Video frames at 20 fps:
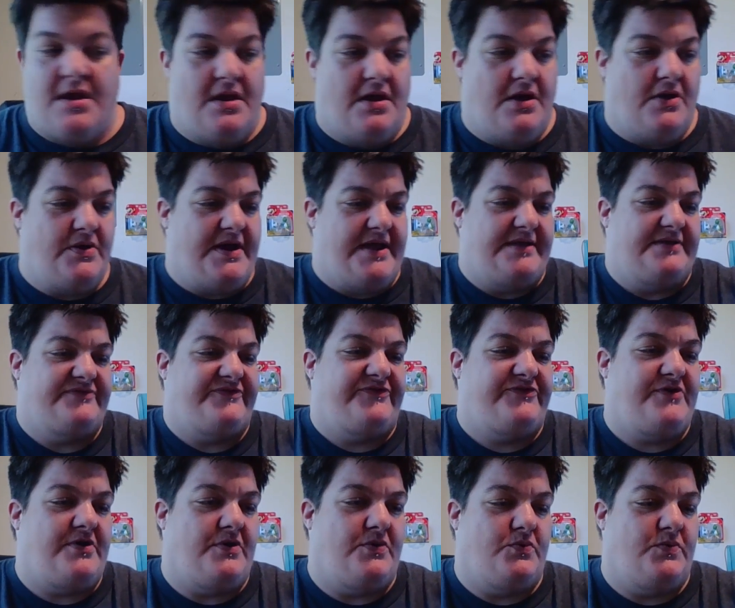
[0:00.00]
Okay,
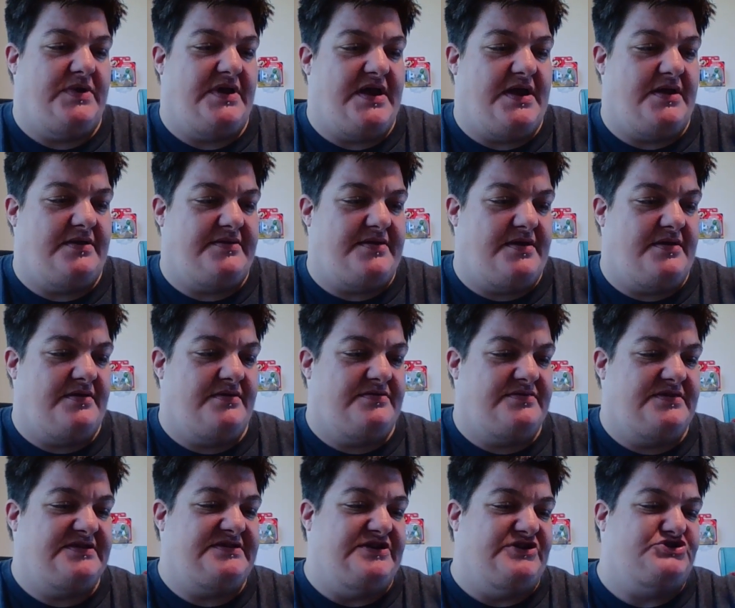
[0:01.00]
so we got
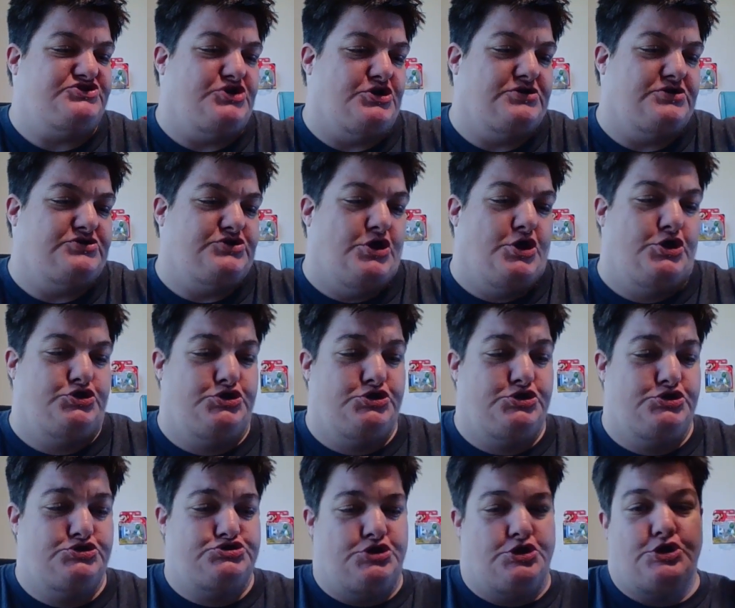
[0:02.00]
The
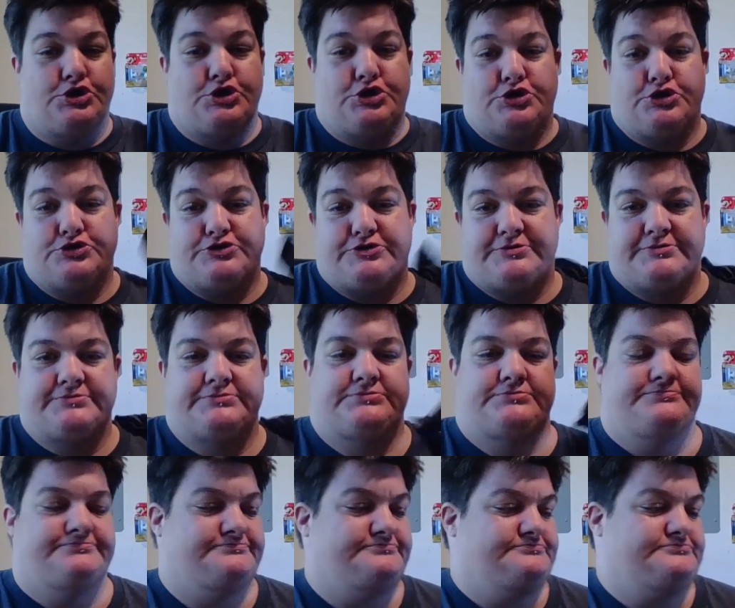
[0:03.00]
t-shirt,
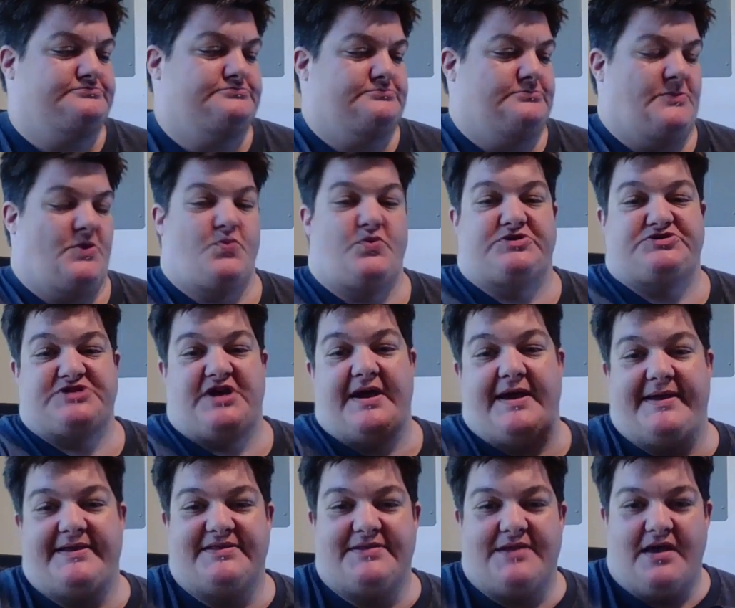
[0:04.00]
which
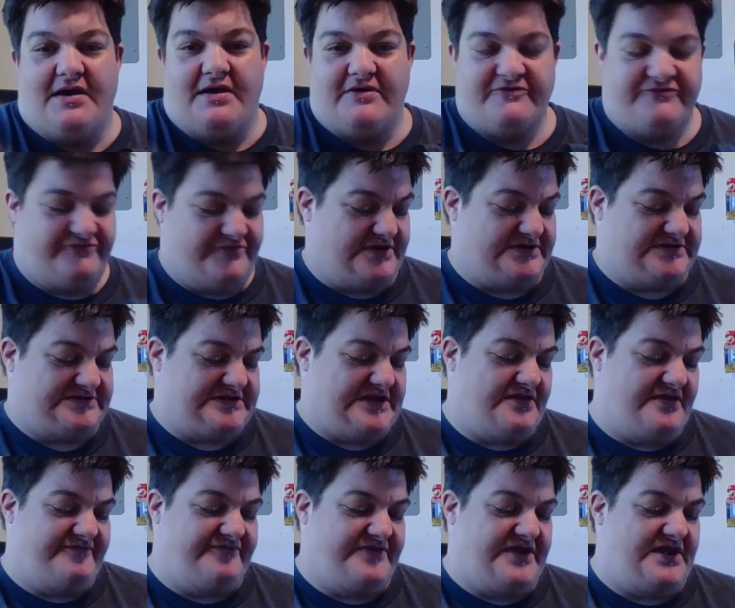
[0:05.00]
I love, because I
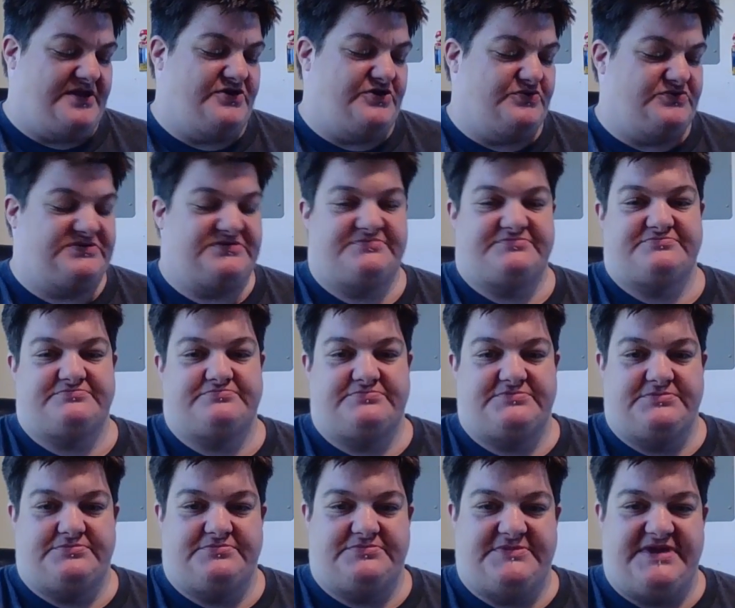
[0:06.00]
love getting new
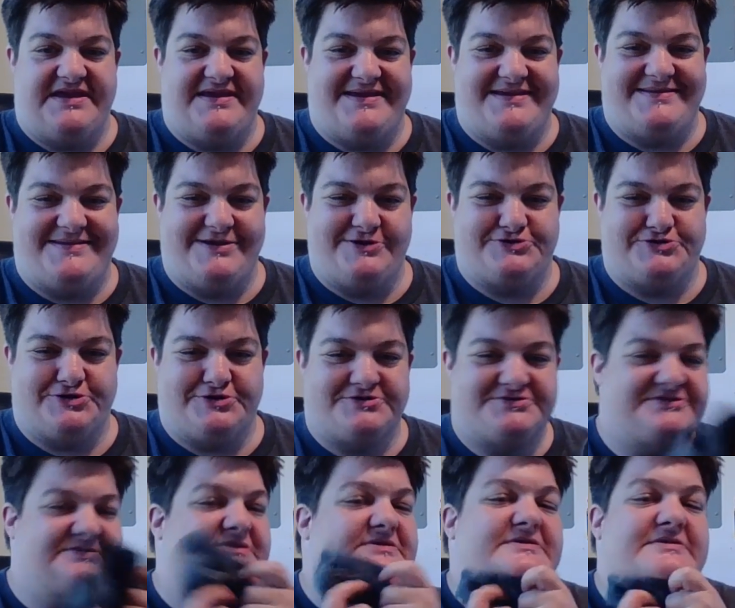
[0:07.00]
geeky
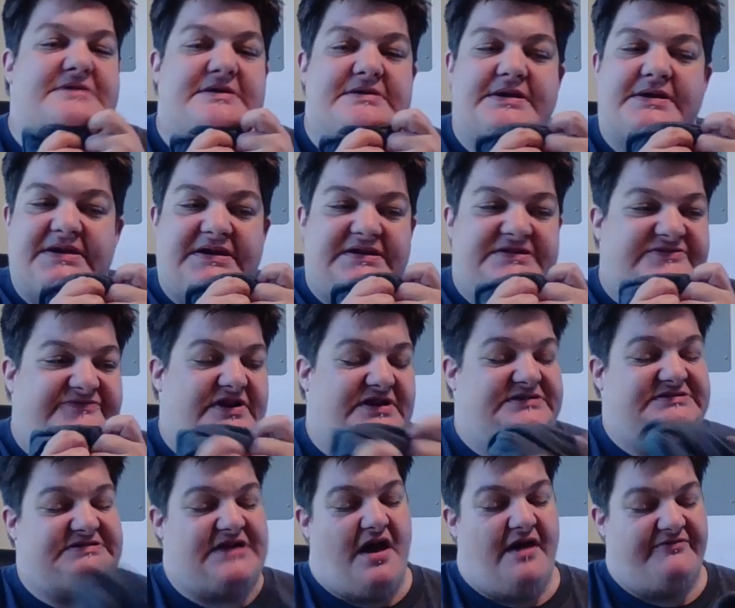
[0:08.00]
t-shirts. It's very
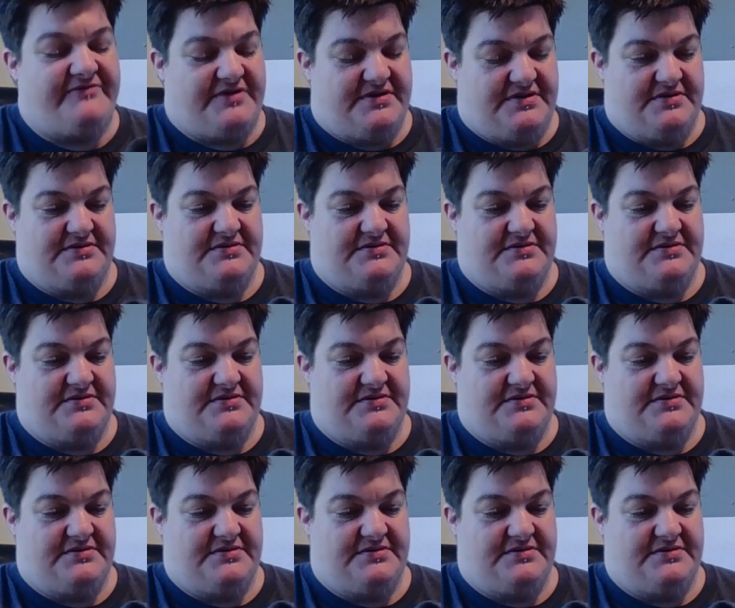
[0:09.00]
soft.